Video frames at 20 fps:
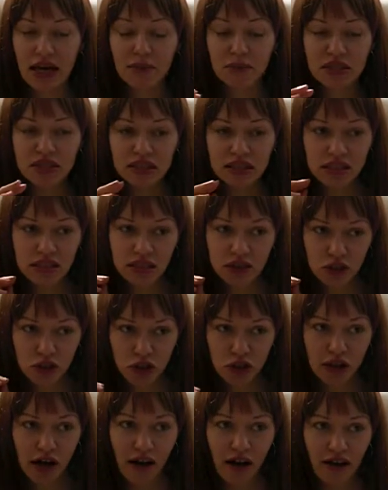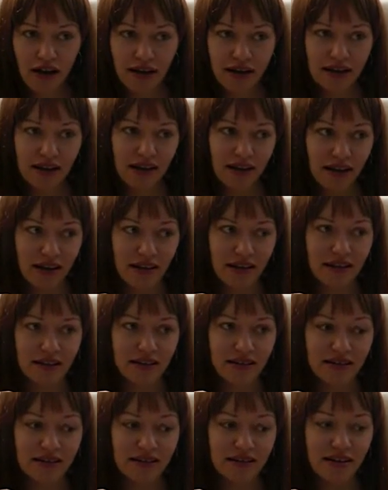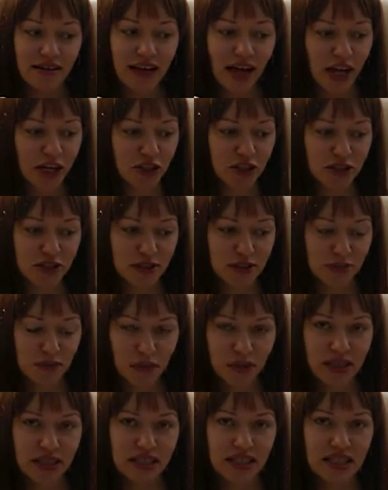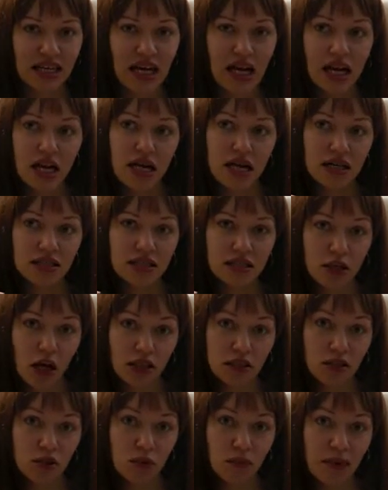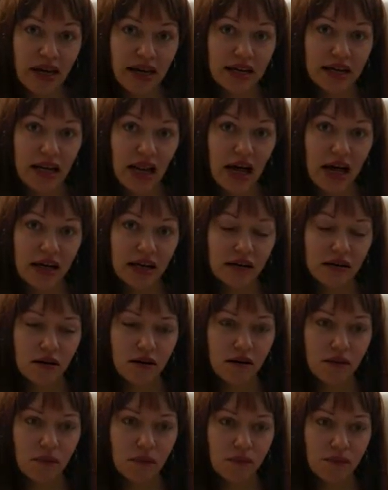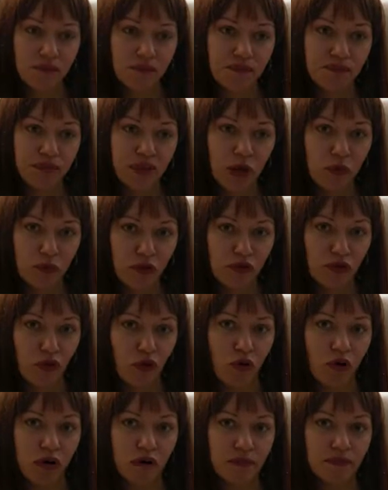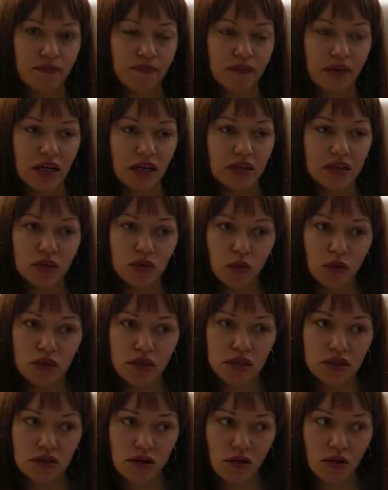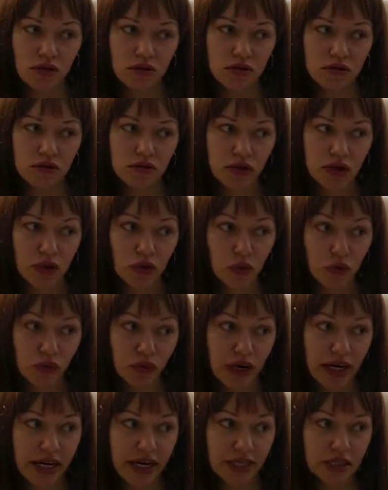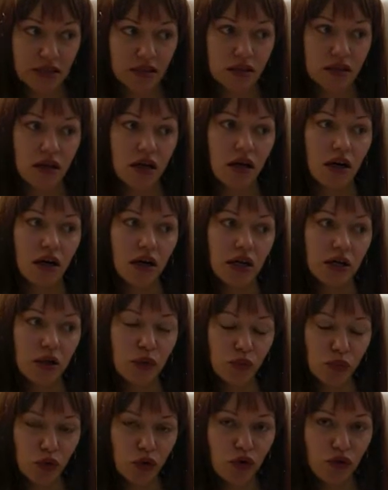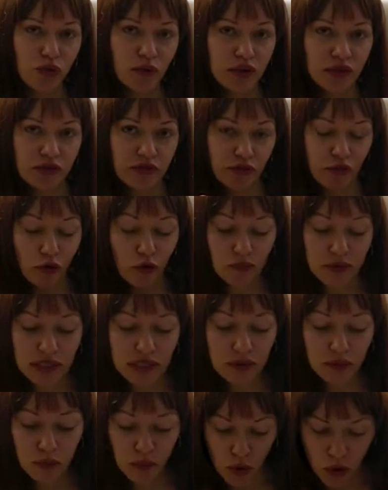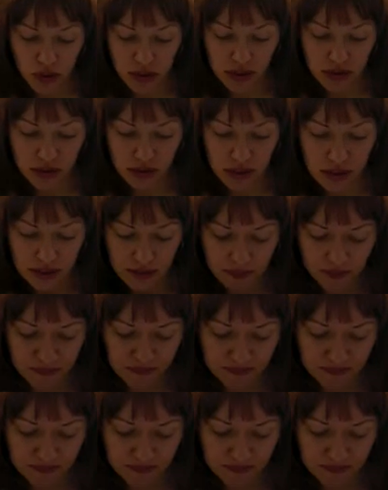I'm still shy and anxious, but it's not so bad like before. And this was also a great improvement for me personally.